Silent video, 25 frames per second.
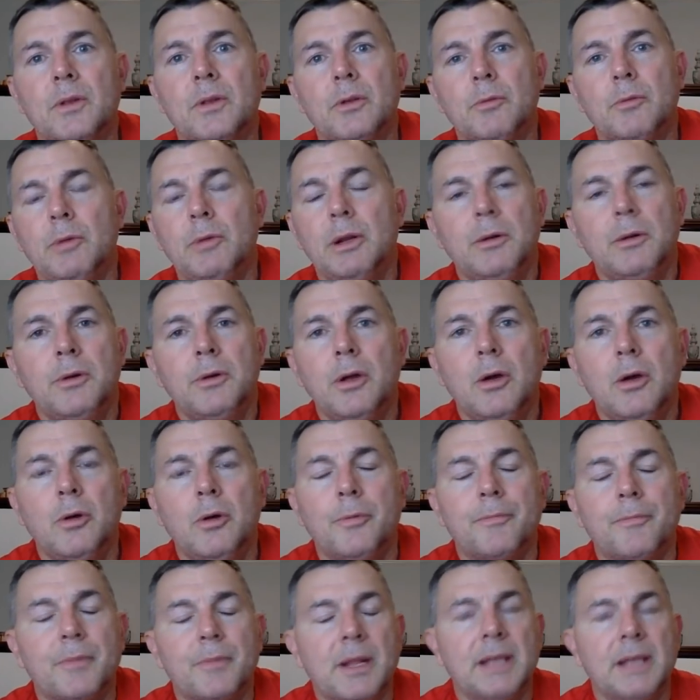We don't
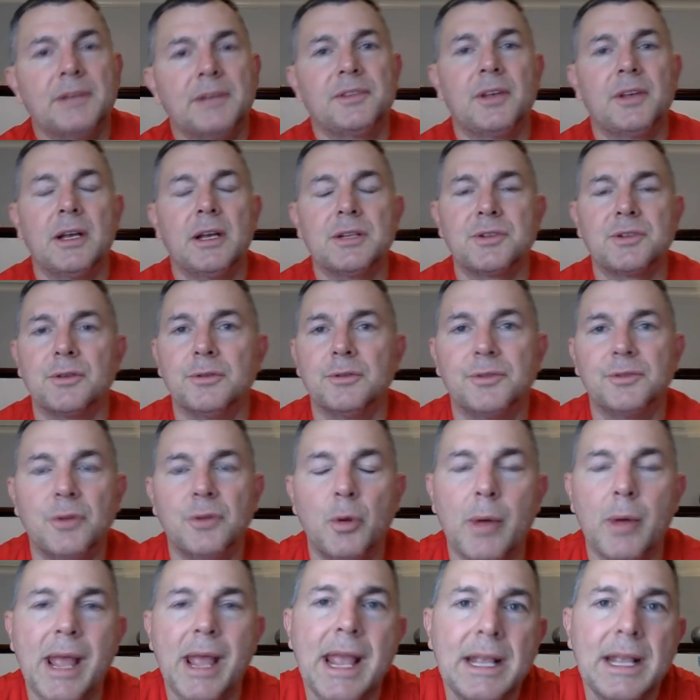know. And as such, there's
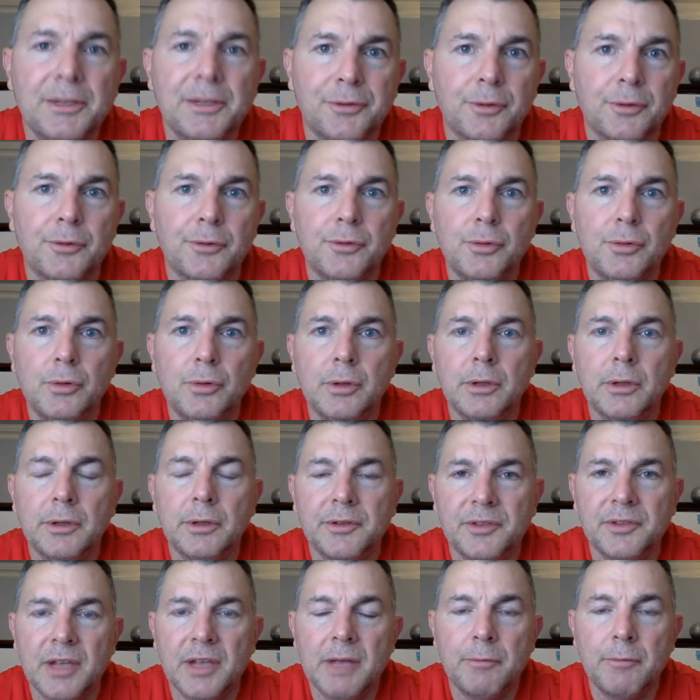no answer to the
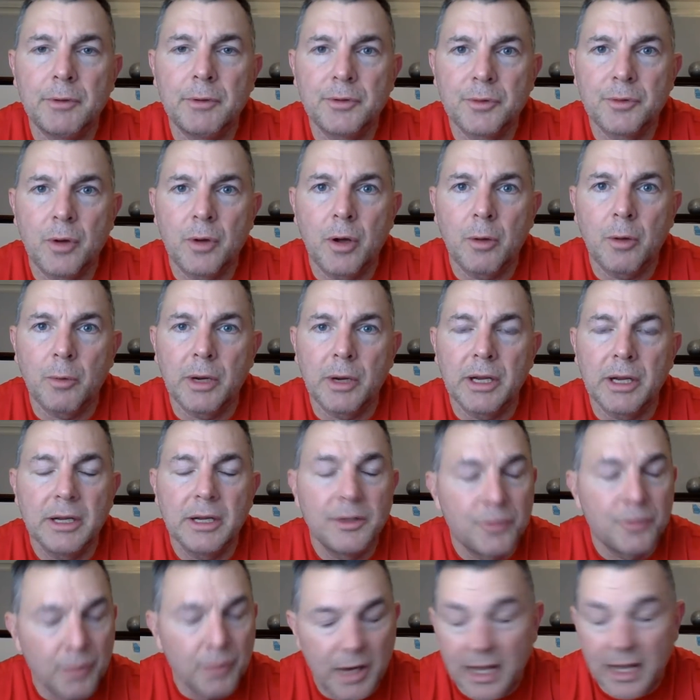safe withdrawal
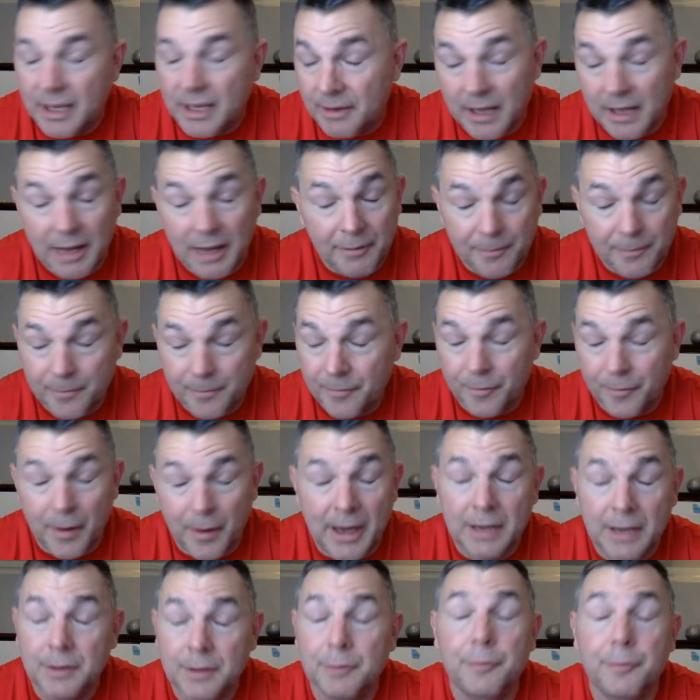rate. I, I
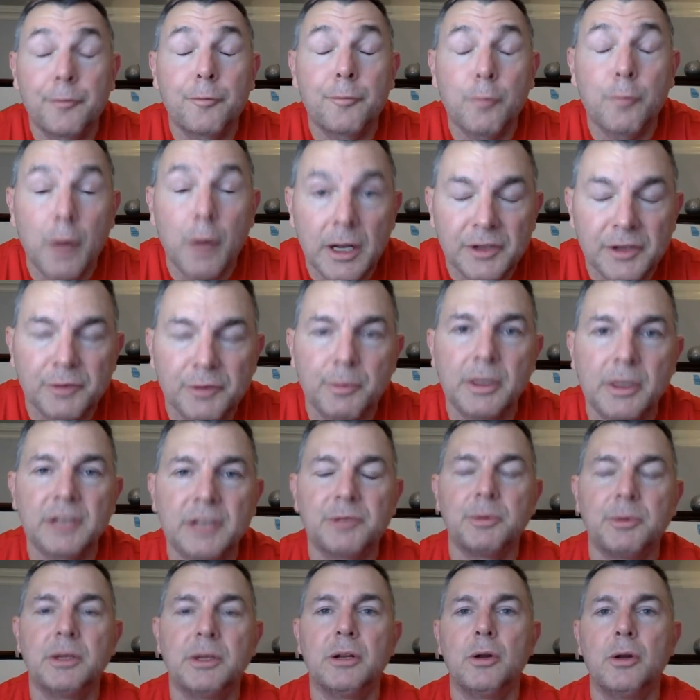frankly,
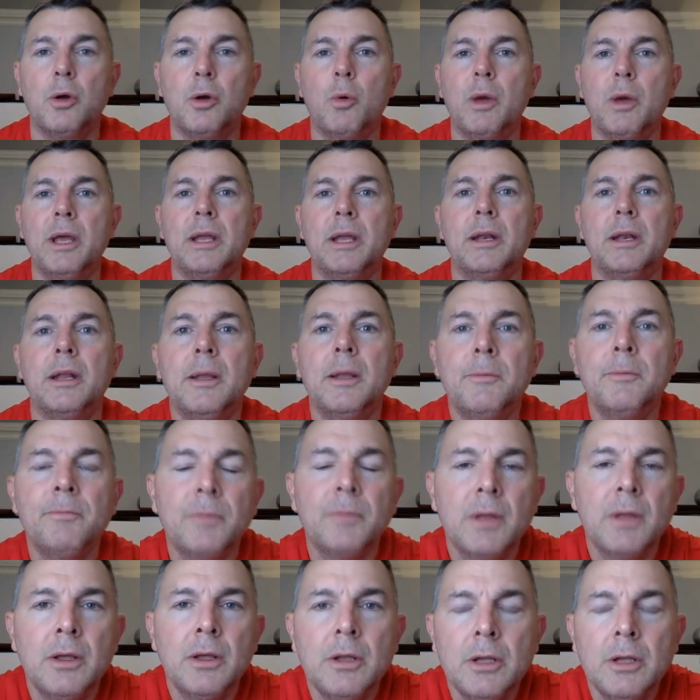frustrates me to no end.
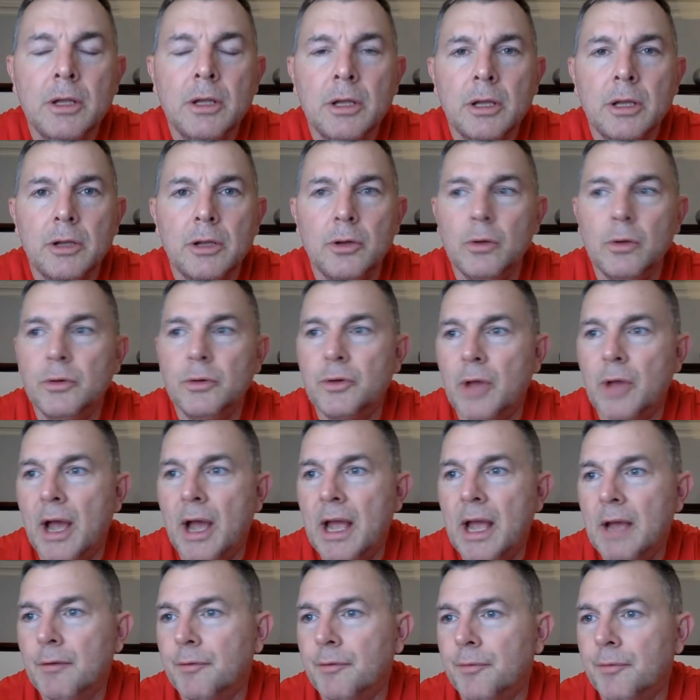You know, I
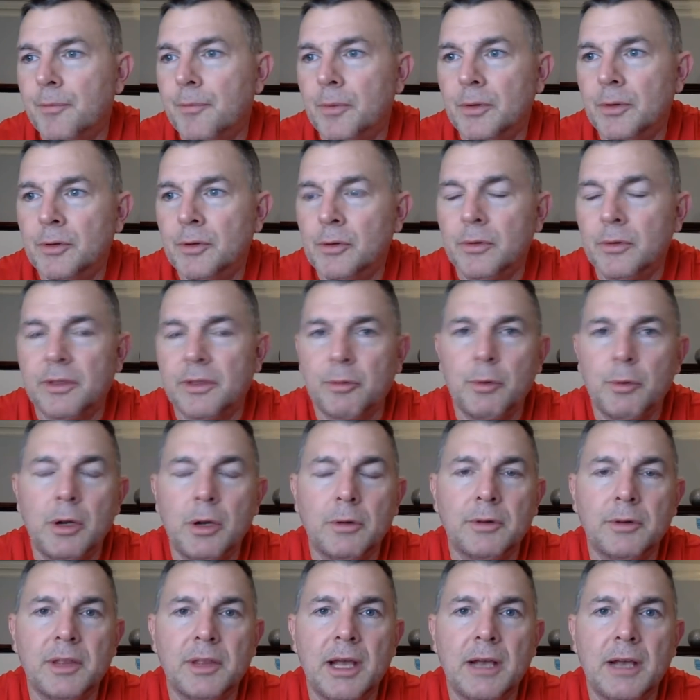have, you know, three
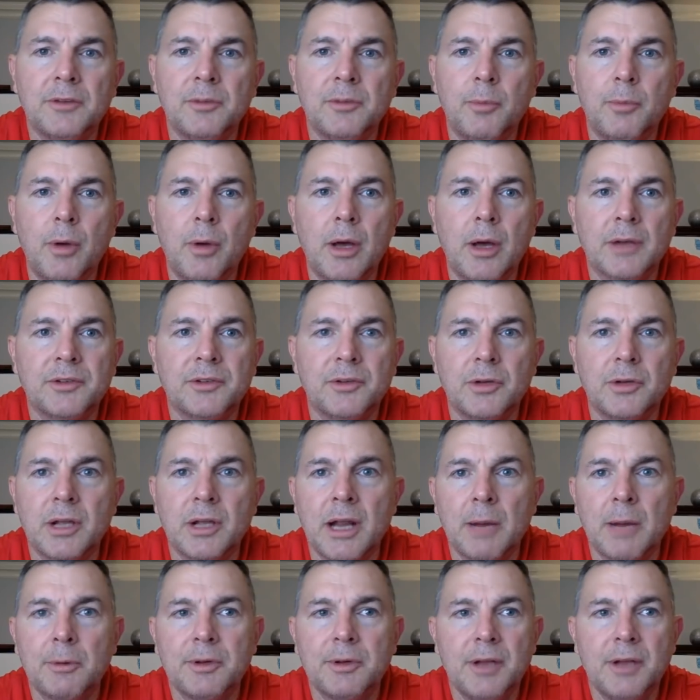hundred thousand bucks. Can
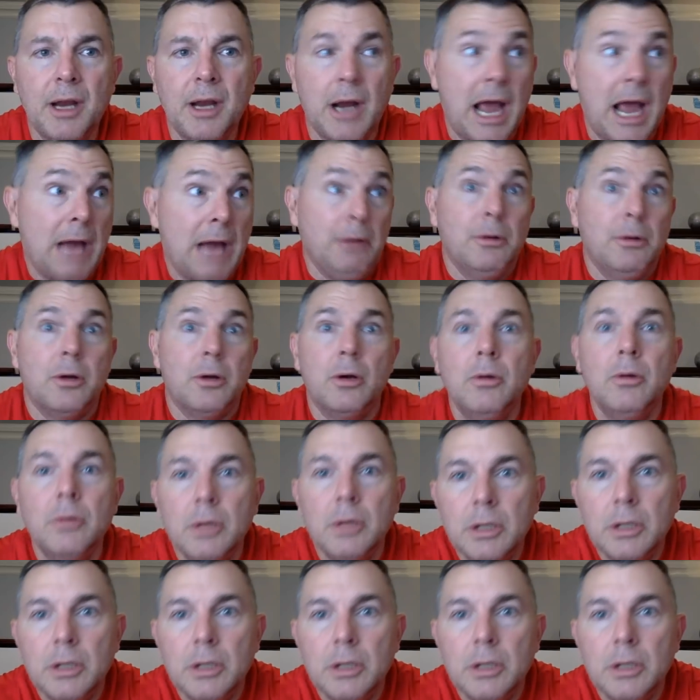I retire? I don't know.